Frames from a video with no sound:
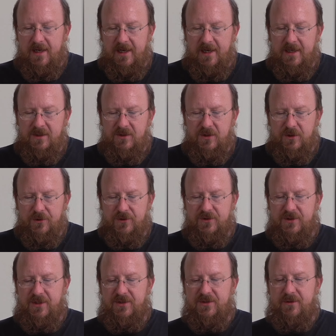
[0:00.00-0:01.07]
into your
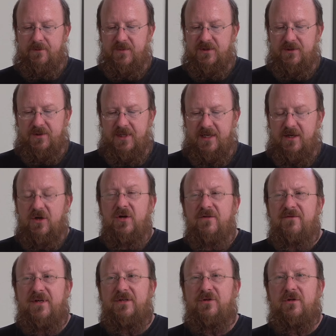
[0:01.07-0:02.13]
systems that could
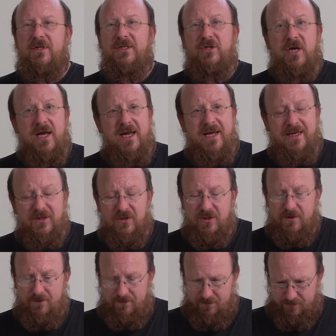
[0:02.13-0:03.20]
eventually change.